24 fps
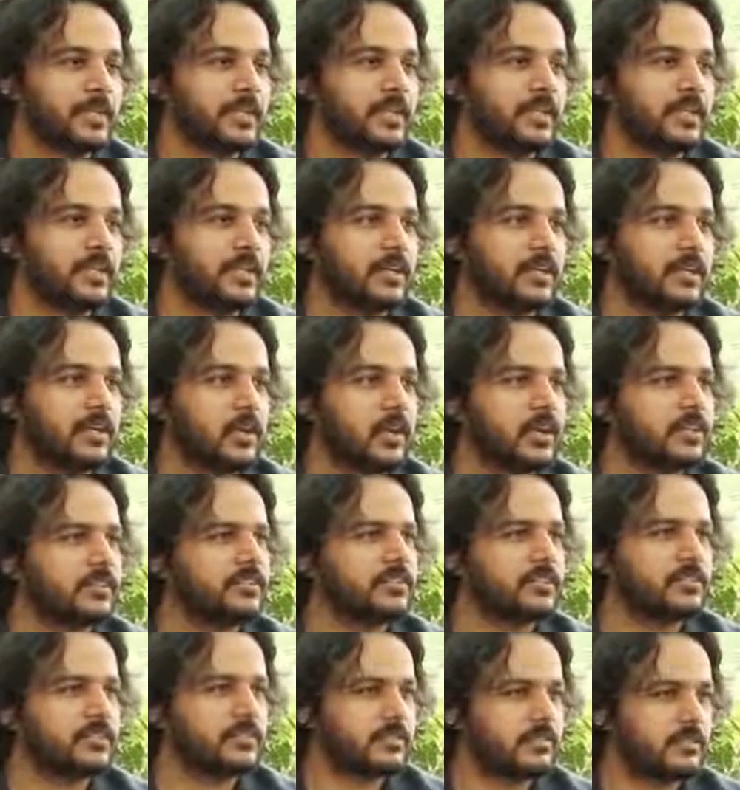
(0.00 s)
or
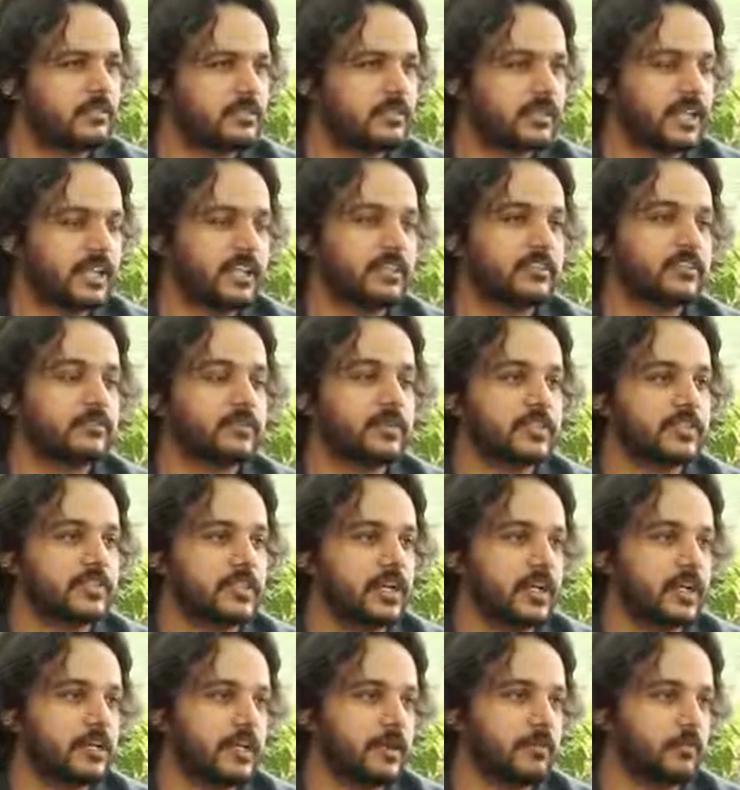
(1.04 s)
just things which
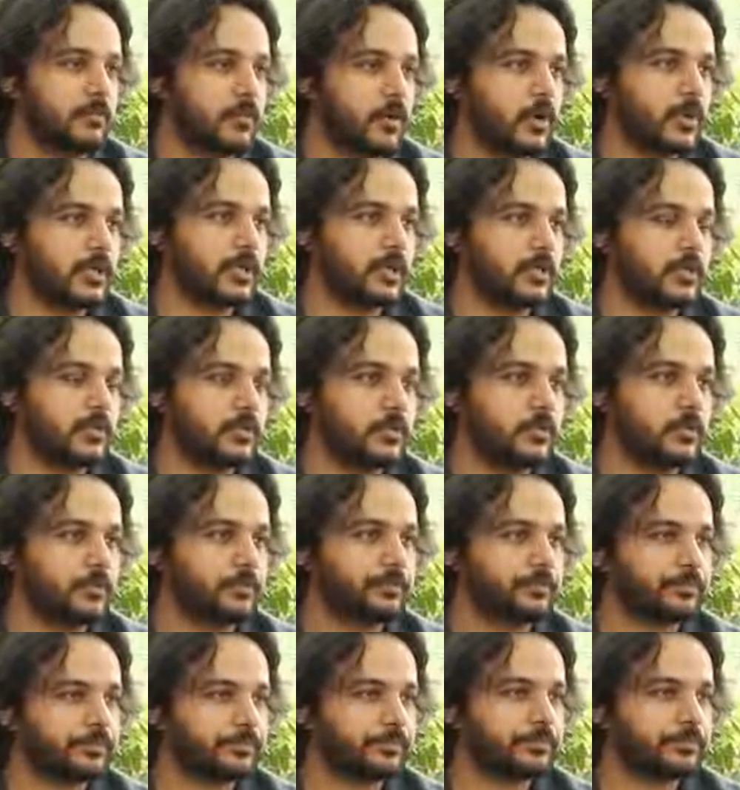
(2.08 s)
are important to